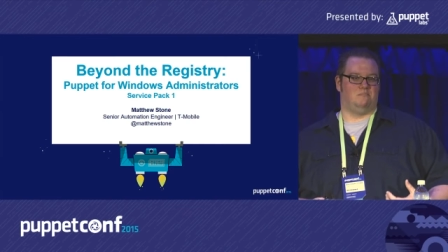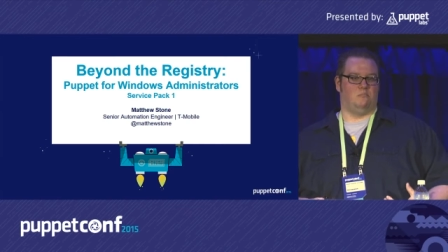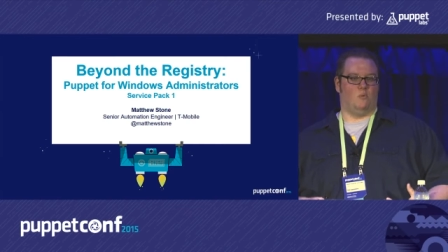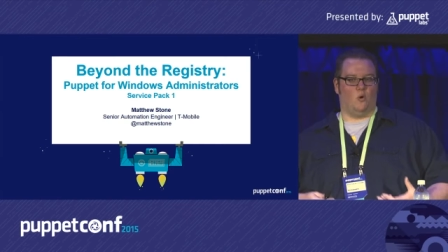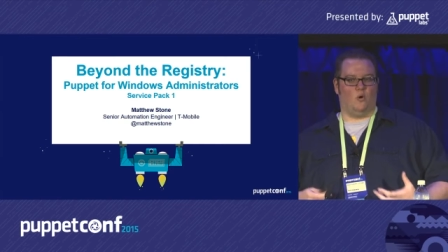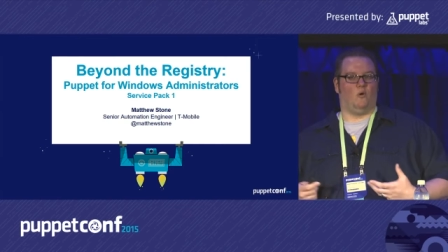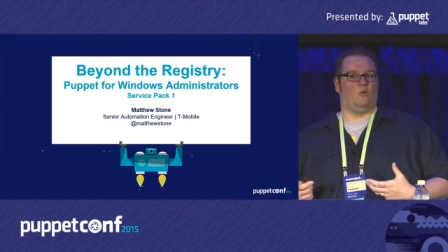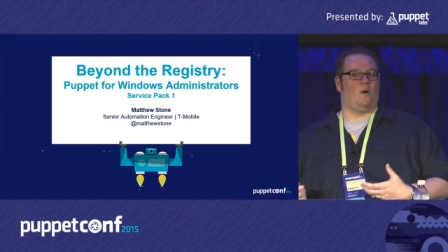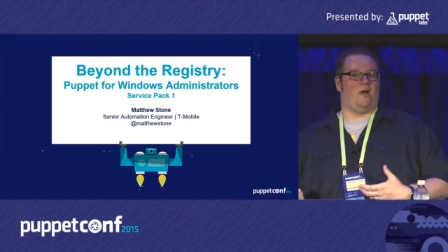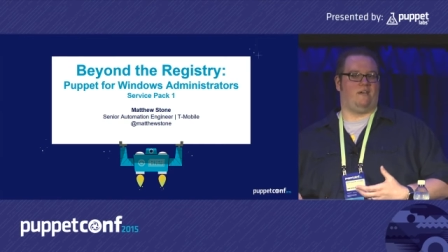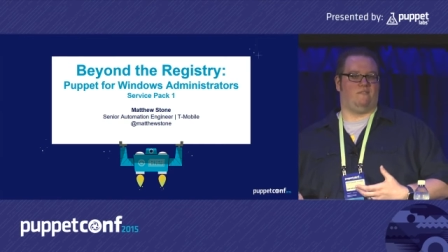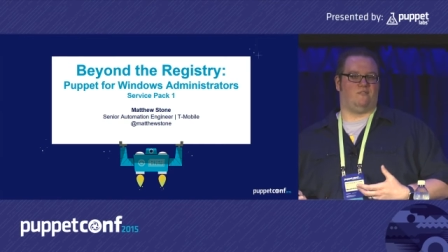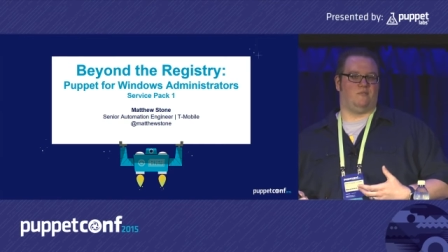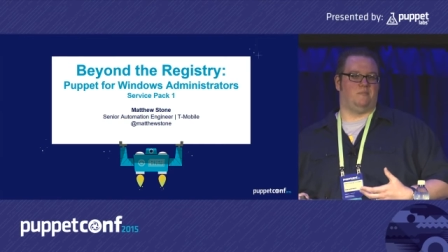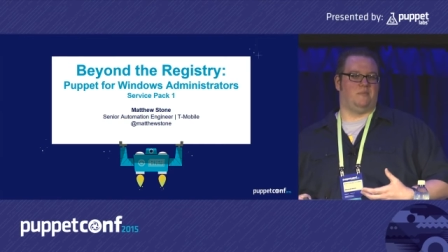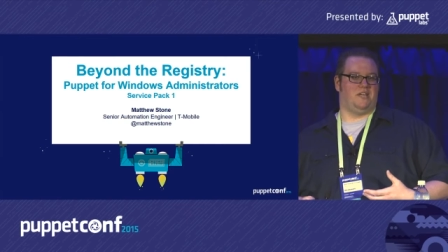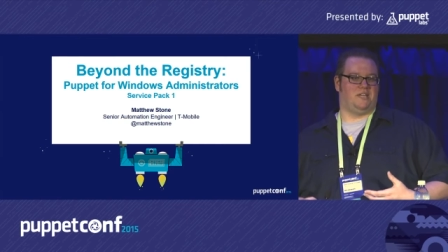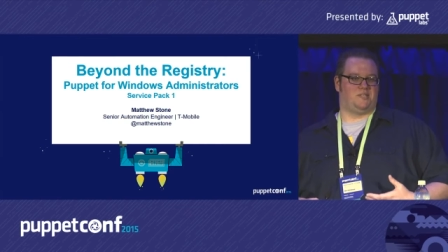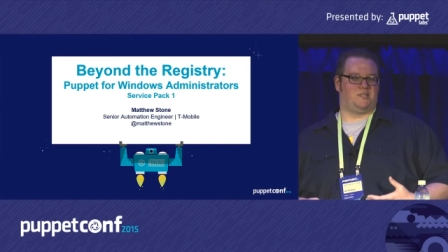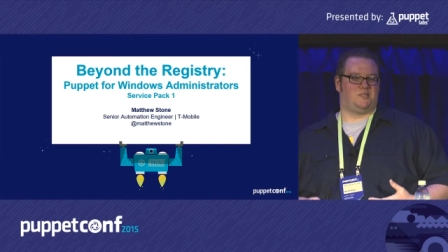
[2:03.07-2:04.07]
more away
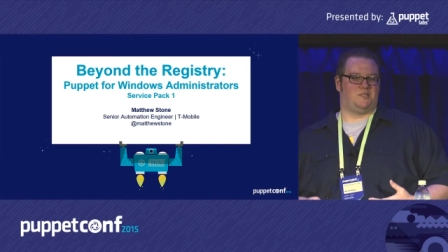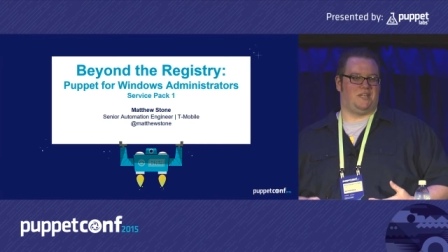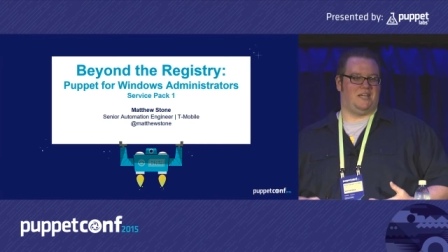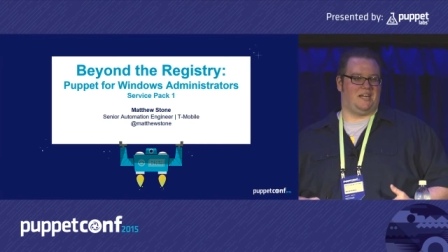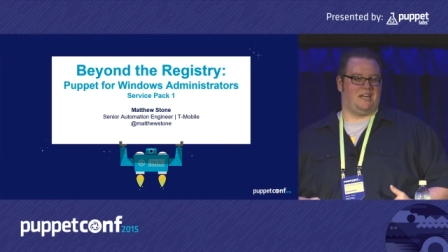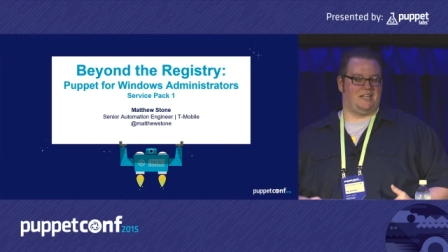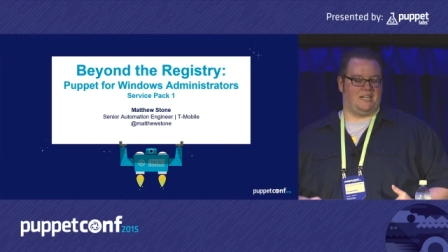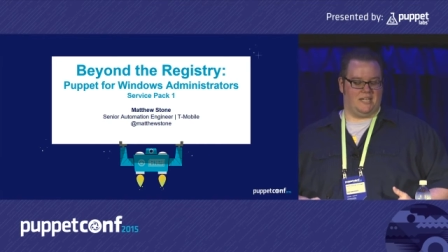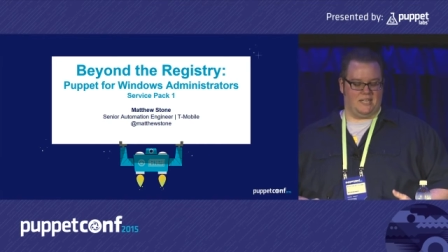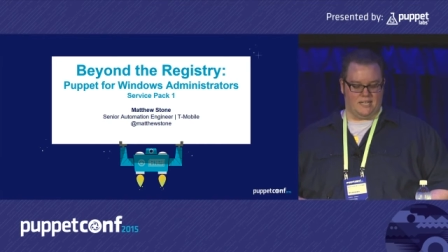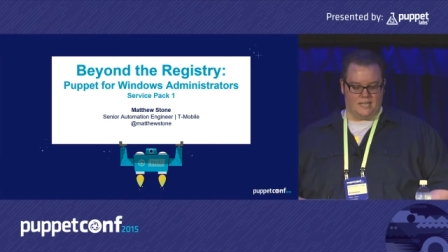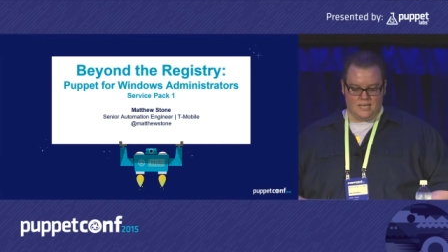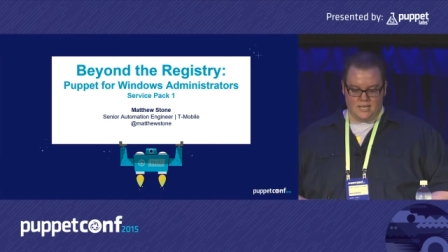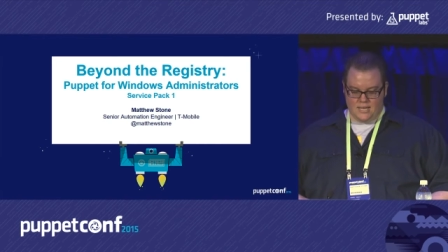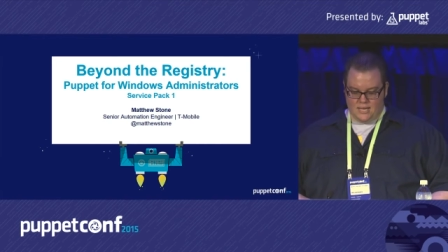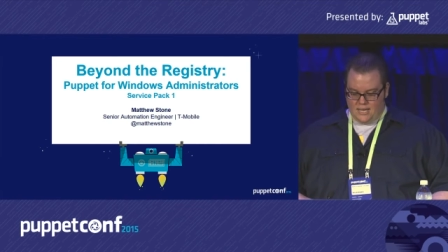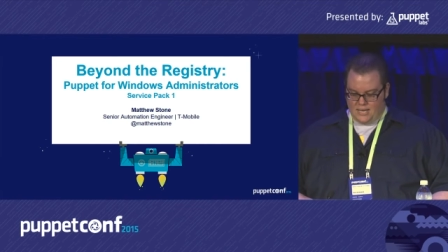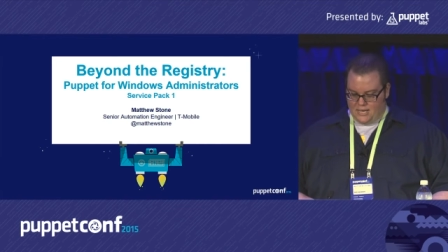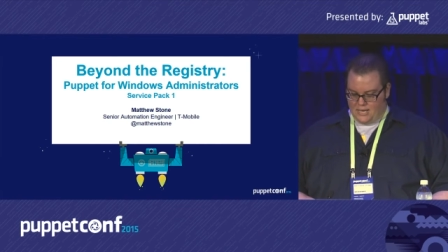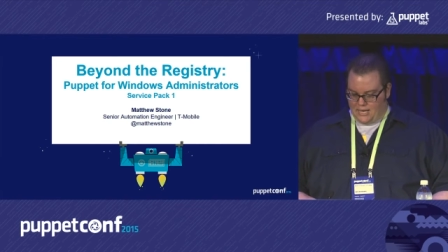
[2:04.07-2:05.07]
from this than I did.
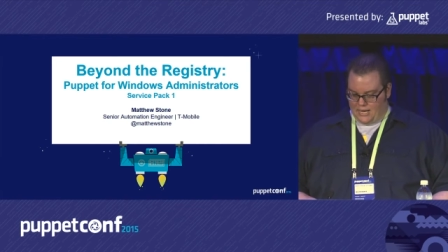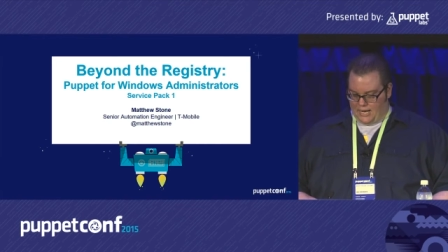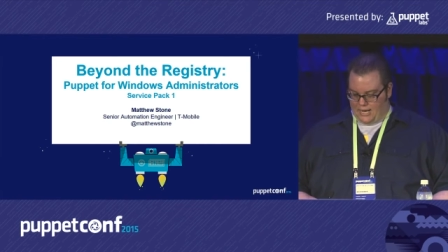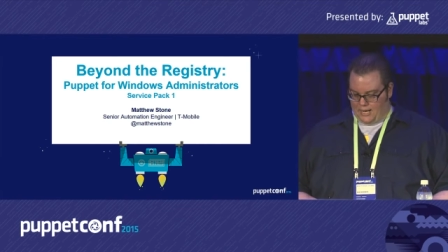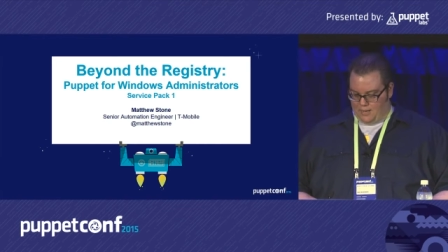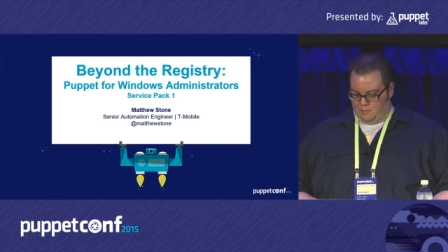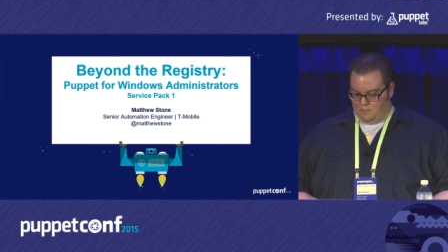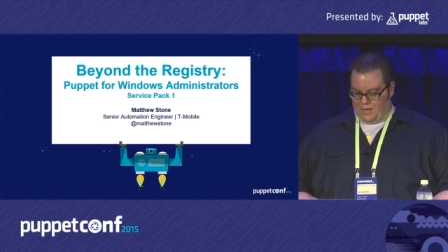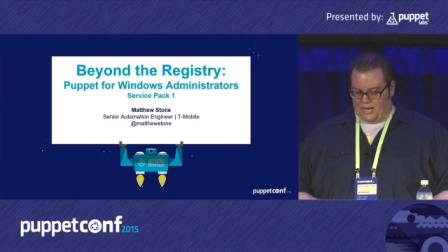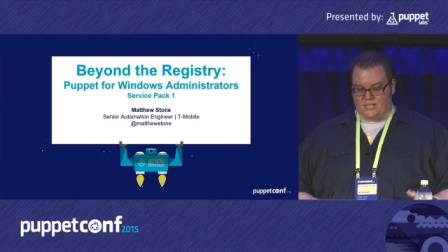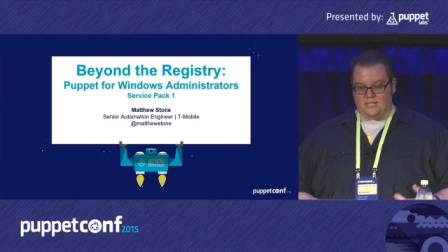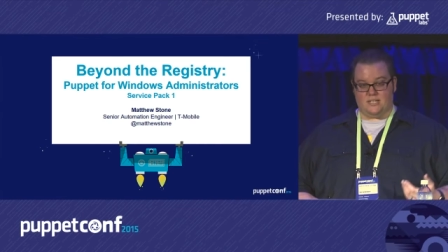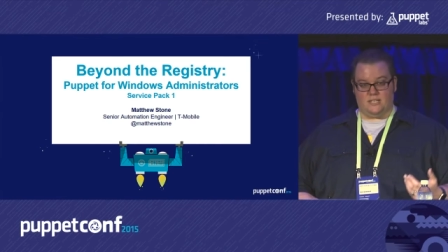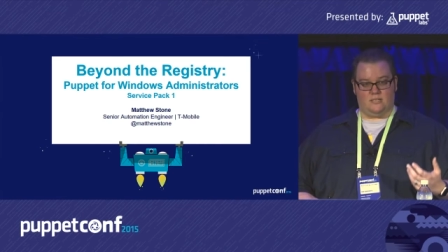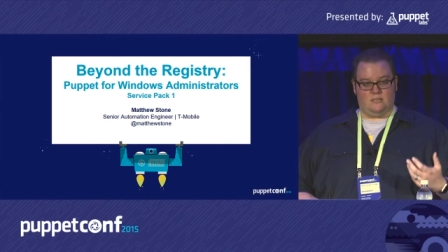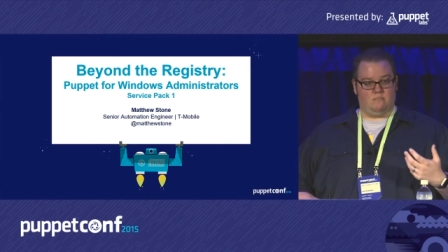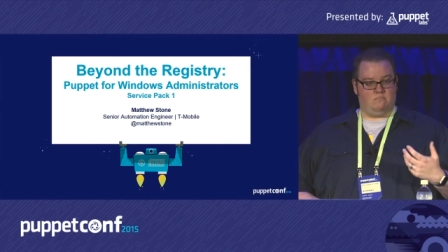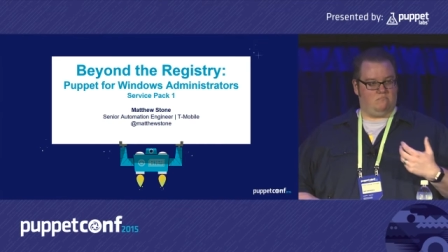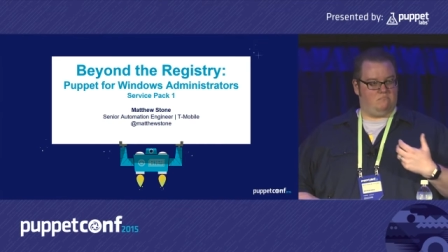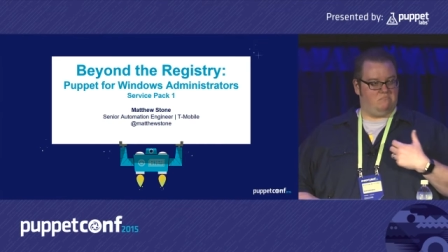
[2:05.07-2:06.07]
Um, I
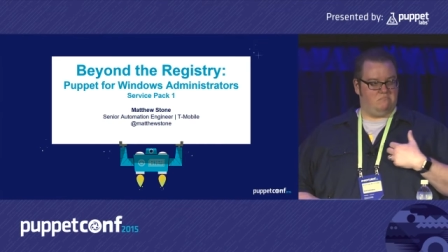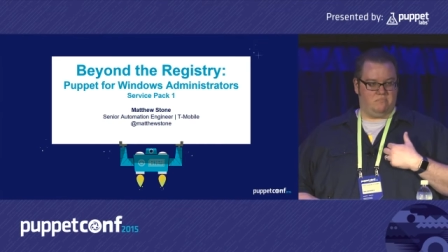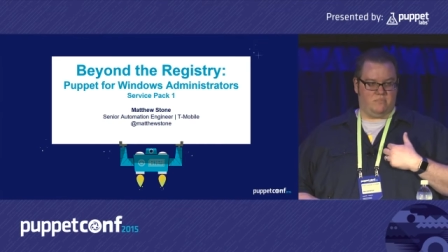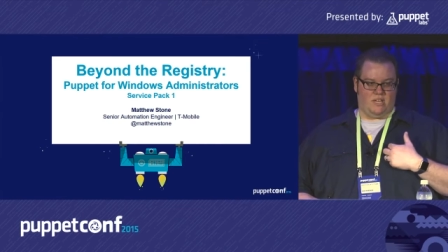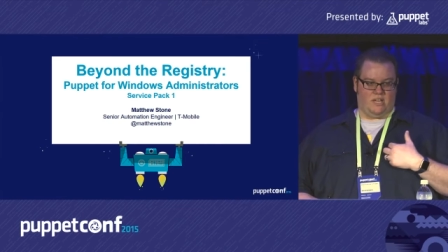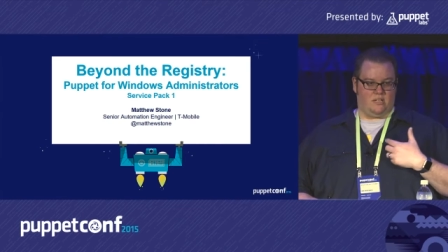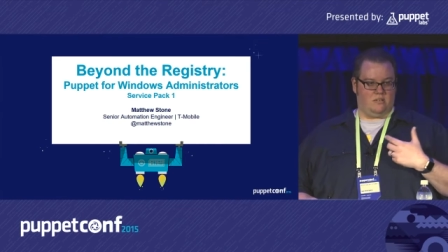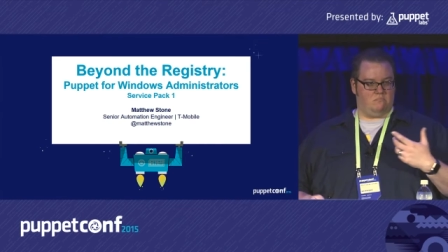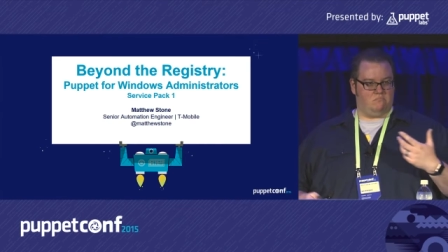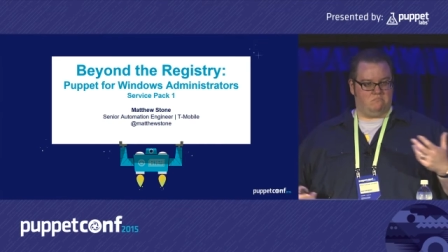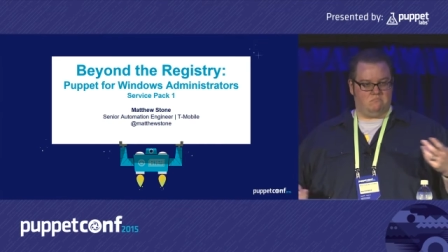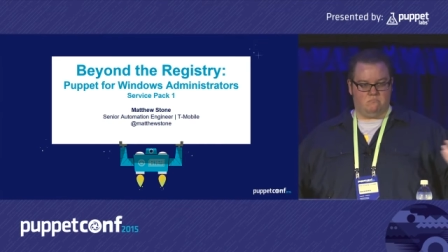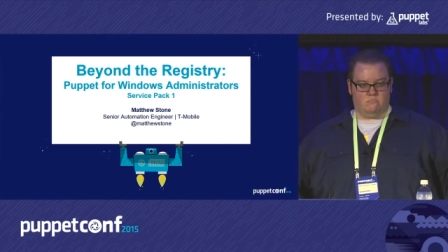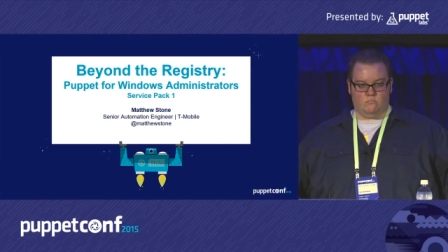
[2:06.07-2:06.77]
did then,